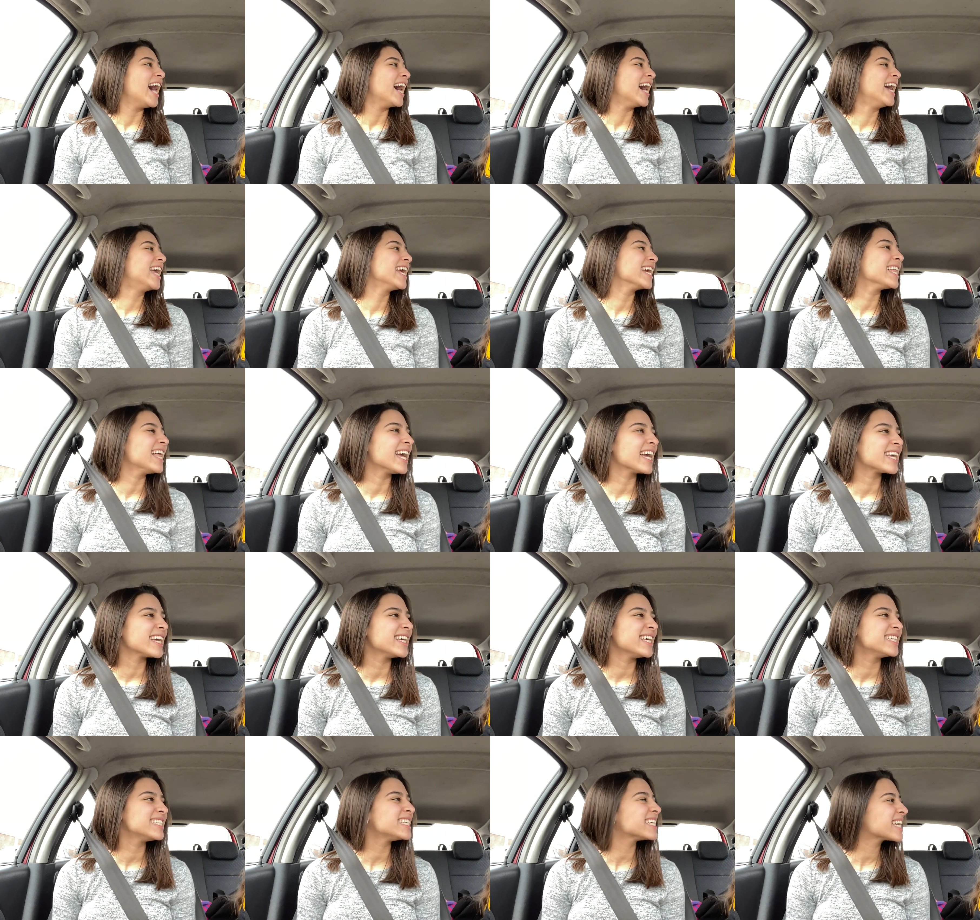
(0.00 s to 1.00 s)
You're like,
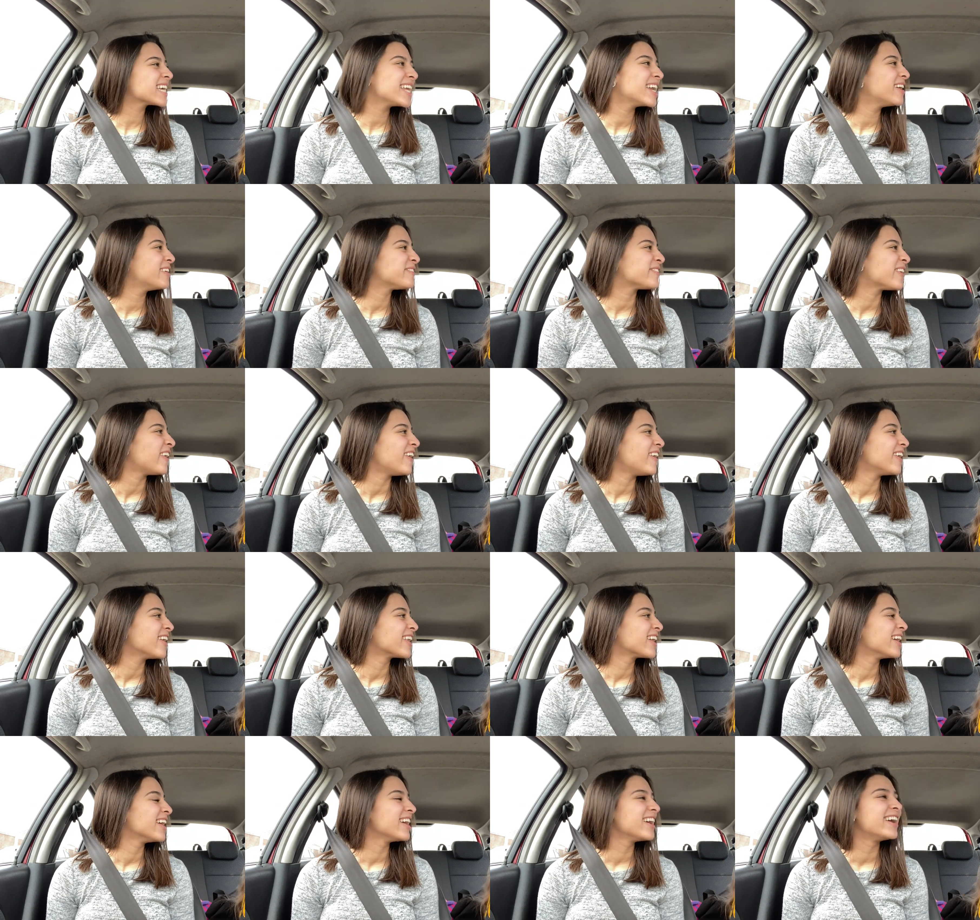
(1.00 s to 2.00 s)
I'm gonna fall on
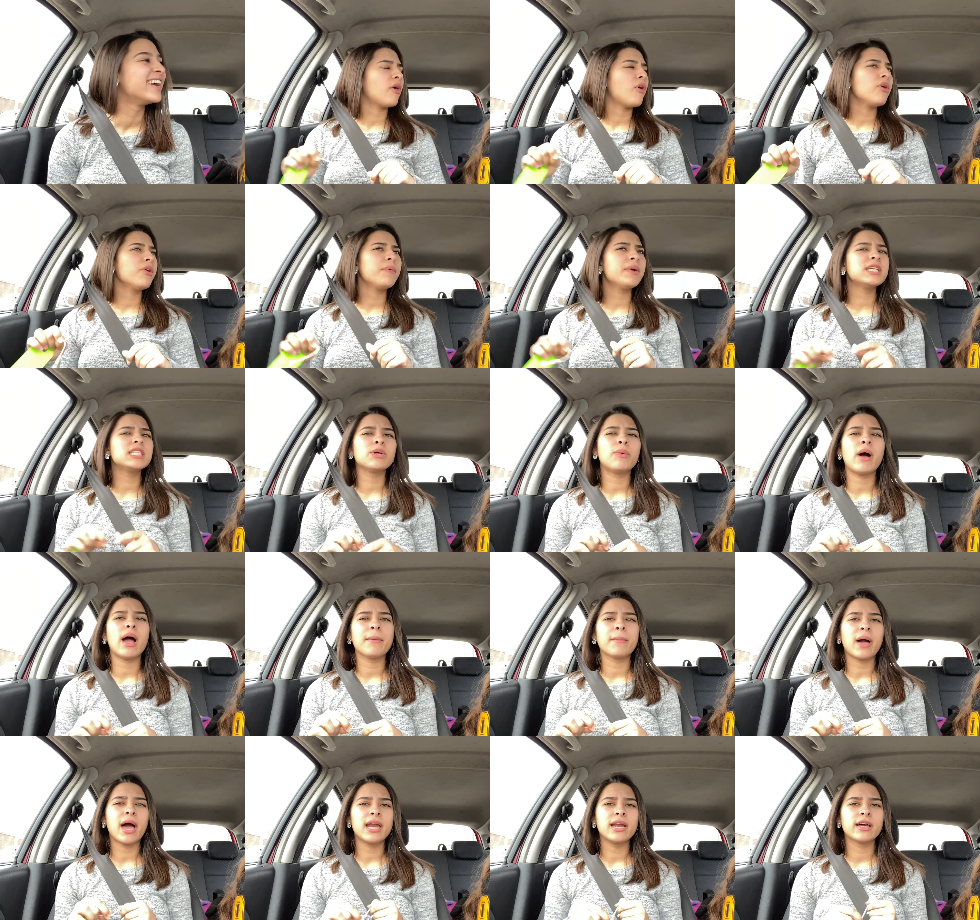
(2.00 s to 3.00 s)
her. Yeah. The only reason why
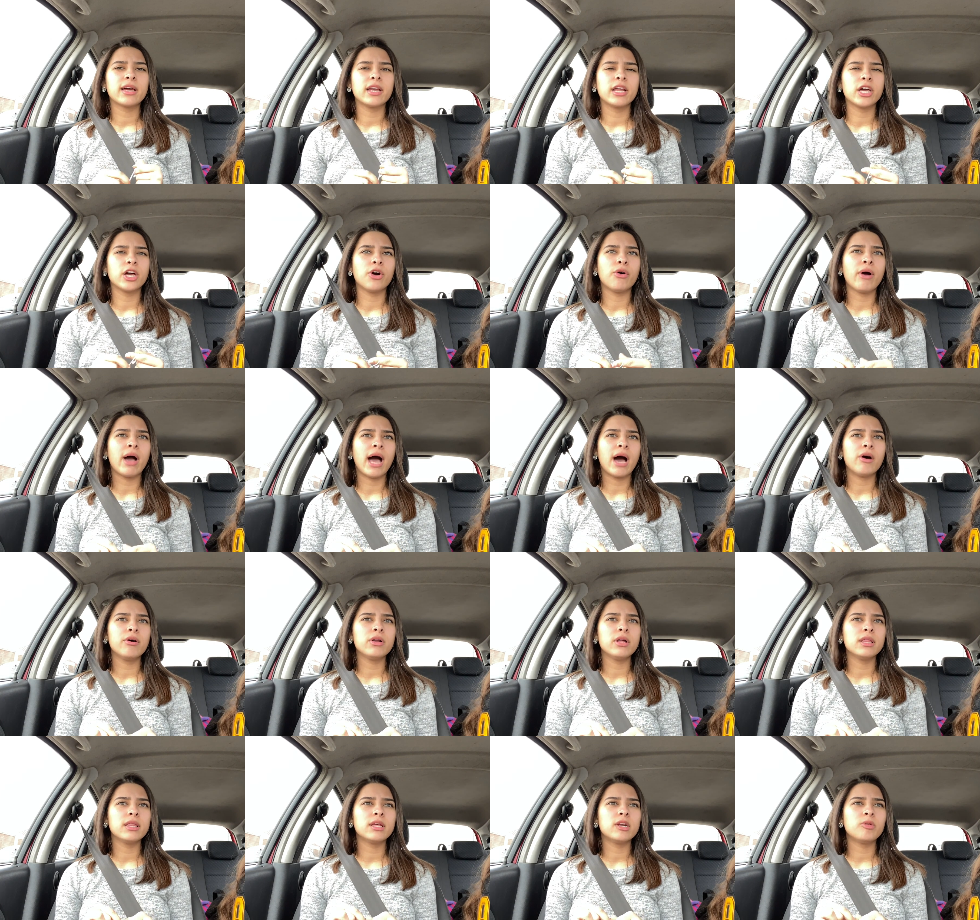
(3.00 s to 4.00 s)
I'm kind of gonna go out
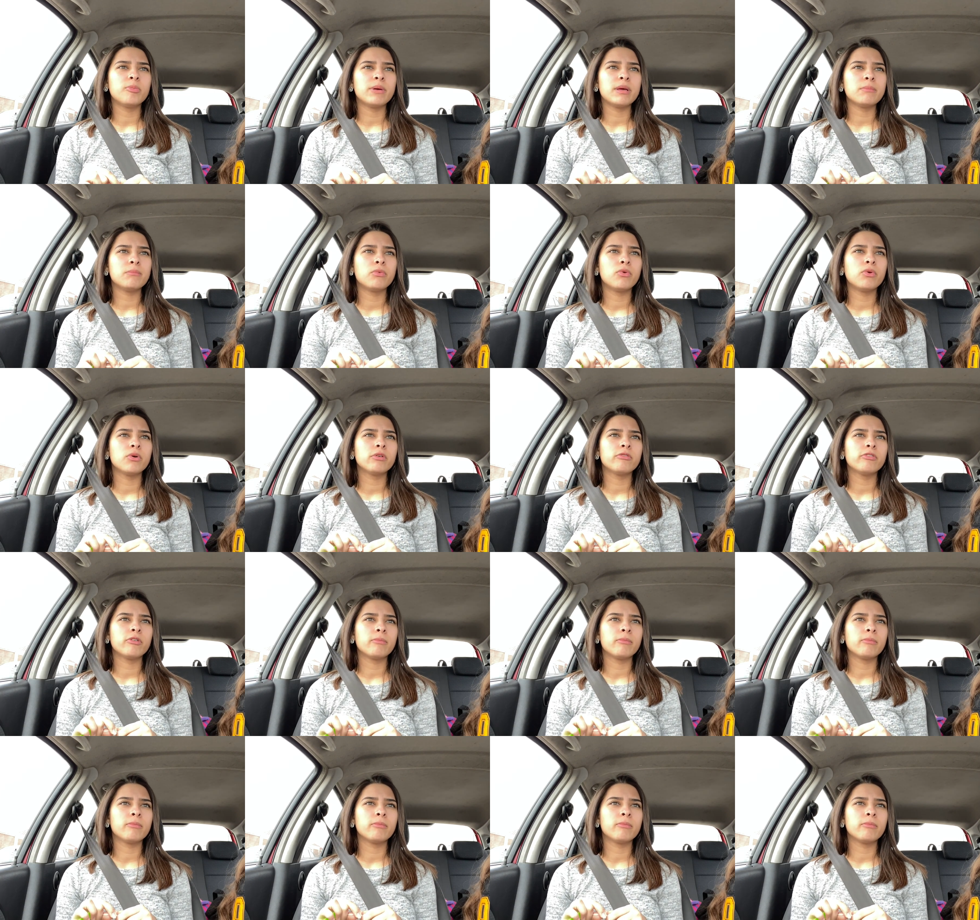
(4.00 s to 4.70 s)
a little bit more for